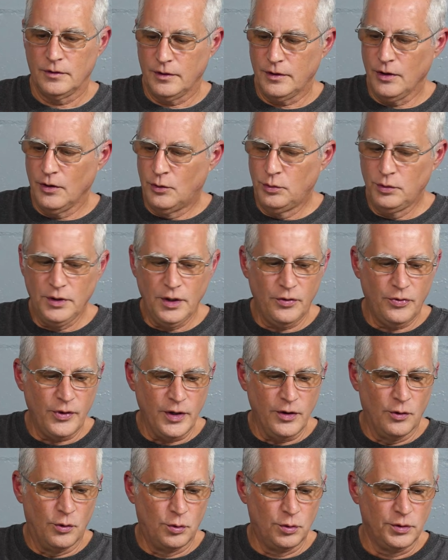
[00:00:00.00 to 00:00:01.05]
The only thing
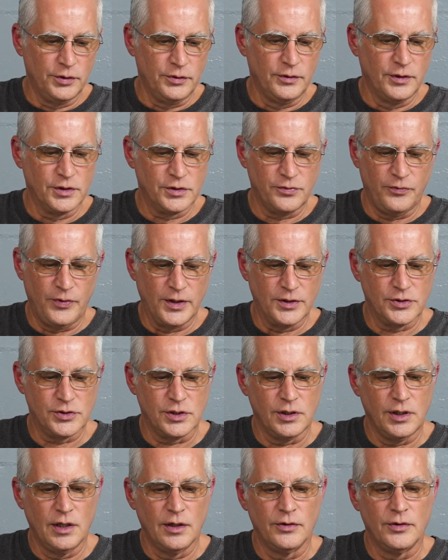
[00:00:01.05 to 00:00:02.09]
holding this fence
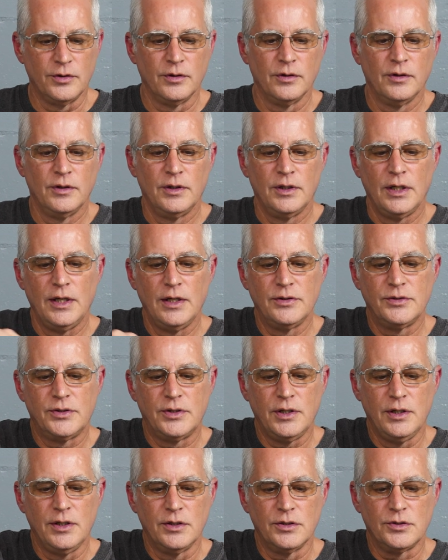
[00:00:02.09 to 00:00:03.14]
together is
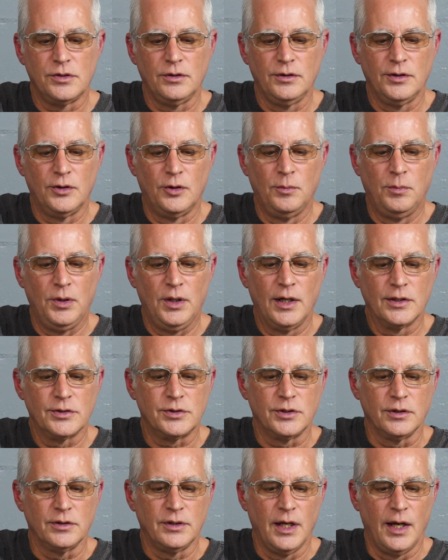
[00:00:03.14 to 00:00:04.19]
these little
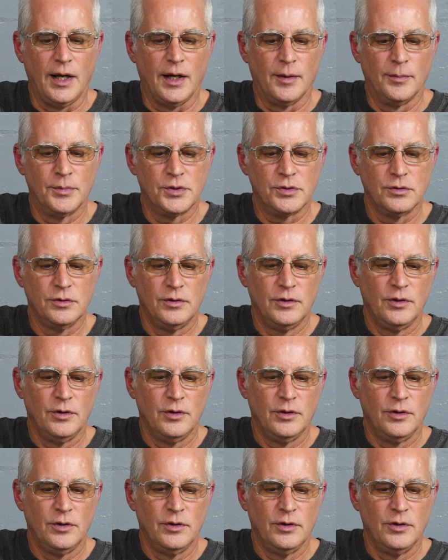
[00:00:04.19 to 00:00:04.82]
plastic tabs,